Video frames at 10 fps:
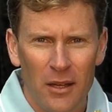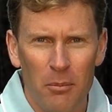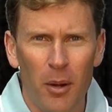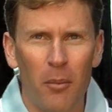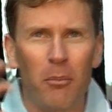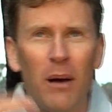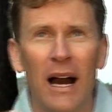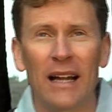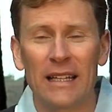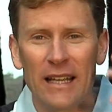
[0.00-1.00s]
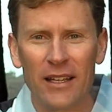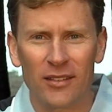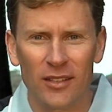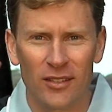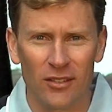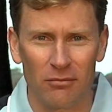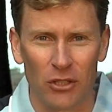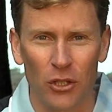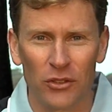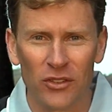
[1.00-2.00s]
bombarding our system
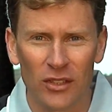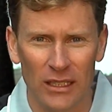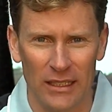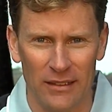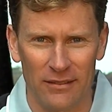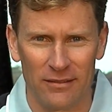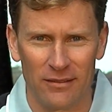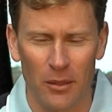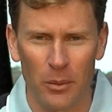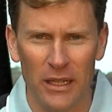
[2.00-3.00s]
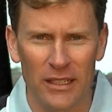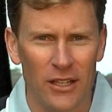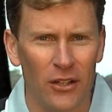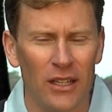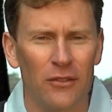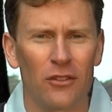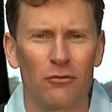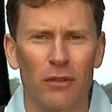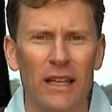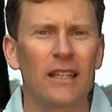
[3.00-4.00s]
constantly. And we don't
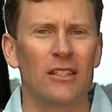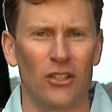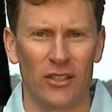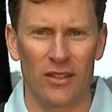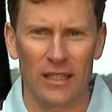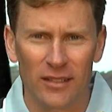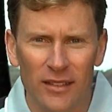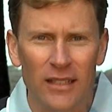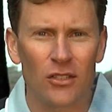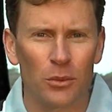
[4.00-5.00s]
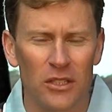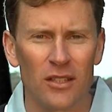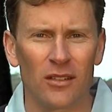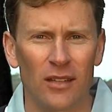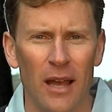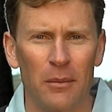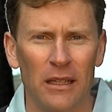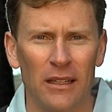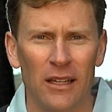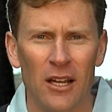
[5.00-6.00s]
even recognise the extent to which this is
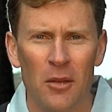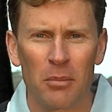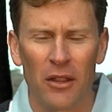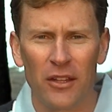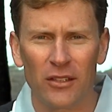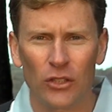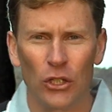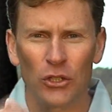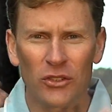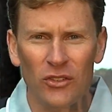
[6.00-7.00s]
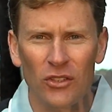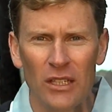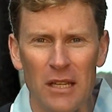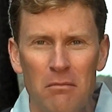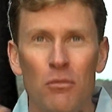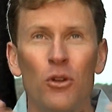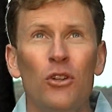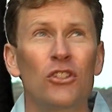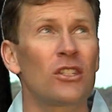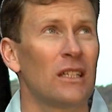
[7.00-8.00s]
happening. But this constant
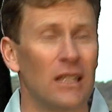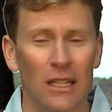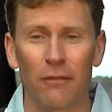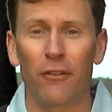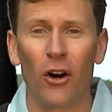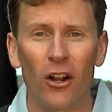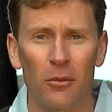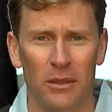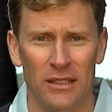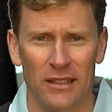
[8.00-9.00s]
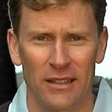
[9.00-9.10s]
immersion in the environment